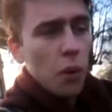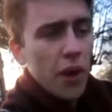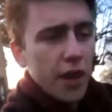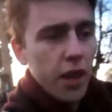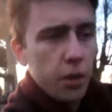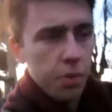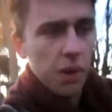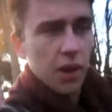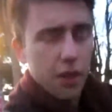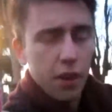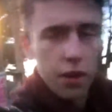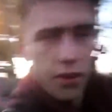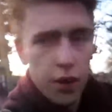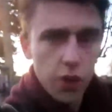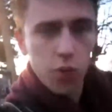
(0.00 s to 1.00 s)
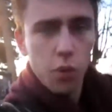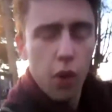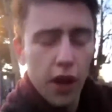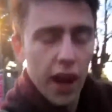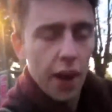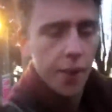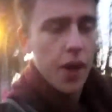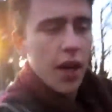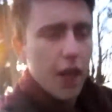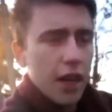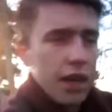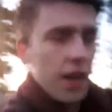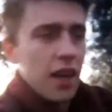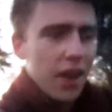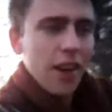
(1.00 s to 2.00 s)
Waking up at God knows what hour.
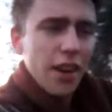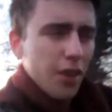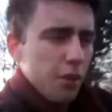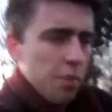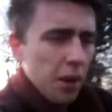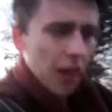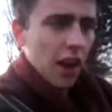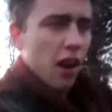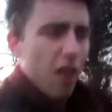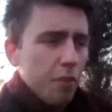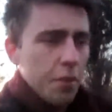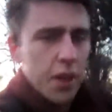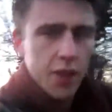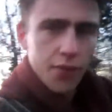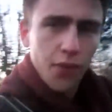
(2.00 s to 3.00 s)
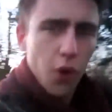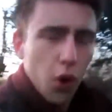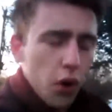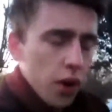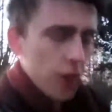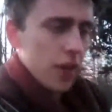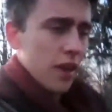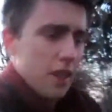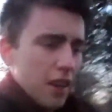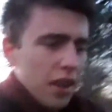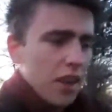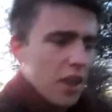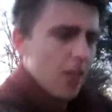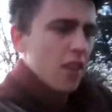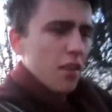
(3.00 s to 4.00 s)
I was up at like
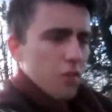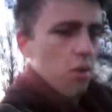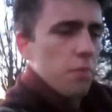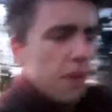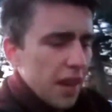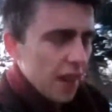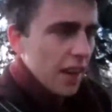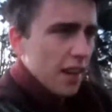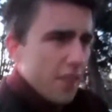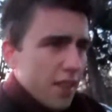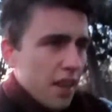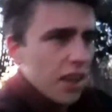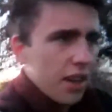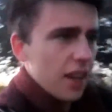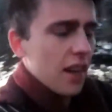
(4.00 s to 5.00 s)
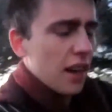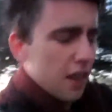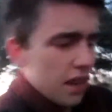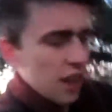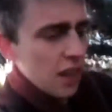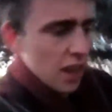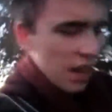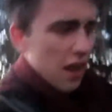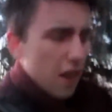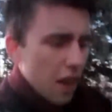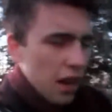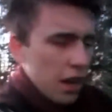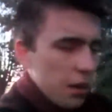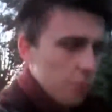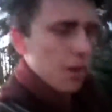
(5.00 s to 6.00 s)
4:30 for a bit last night.
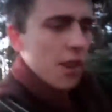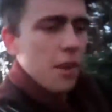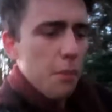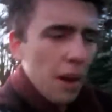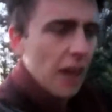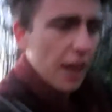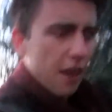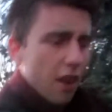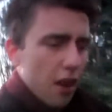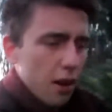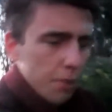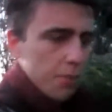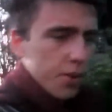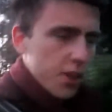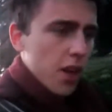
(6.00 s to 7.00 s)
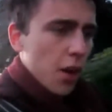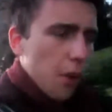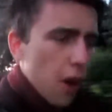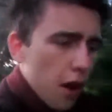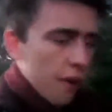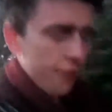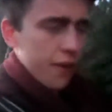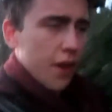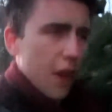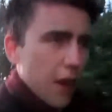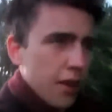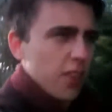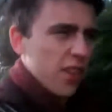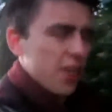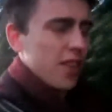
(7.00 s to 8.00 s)
And then my alarms go off and
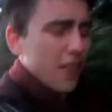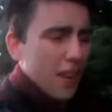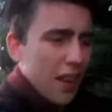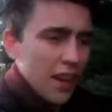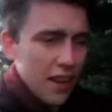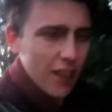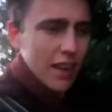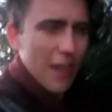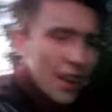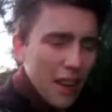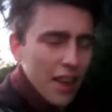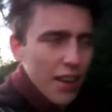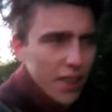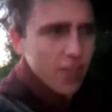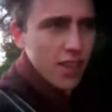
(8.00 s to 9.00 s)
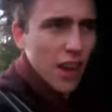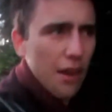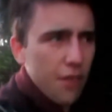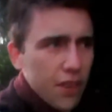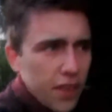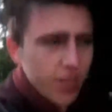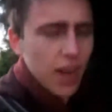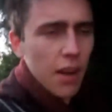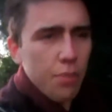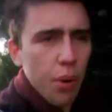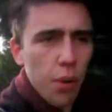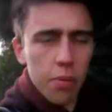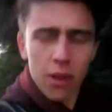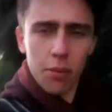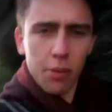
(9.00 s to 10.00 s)
I just, because I haven't slept
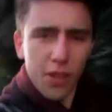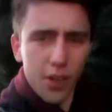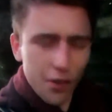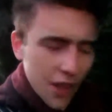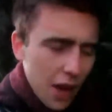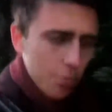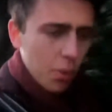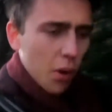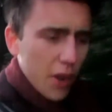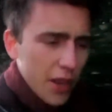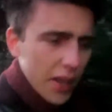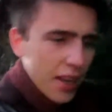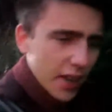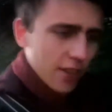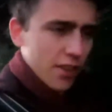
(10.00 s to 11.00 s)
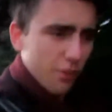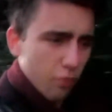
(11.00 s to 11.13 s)
properly up until that point, it's